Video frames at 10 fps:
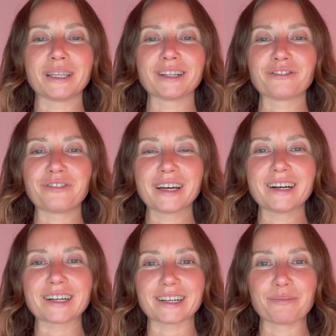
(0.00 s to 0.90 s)
middle
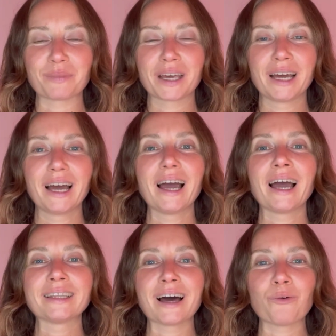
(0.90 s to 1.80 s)
finger.
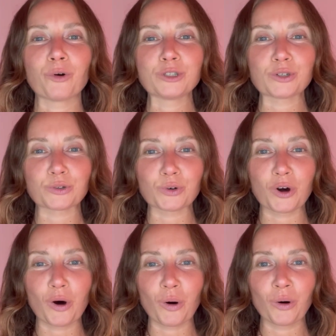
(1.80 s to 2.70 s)
And I want you to
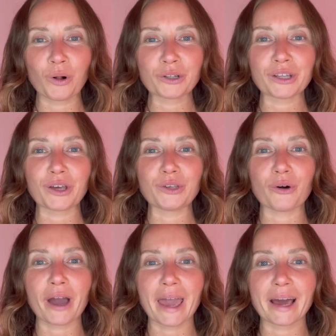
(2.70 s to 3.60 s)
hold
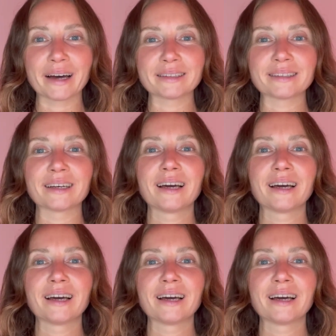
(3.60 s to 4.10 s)
your hand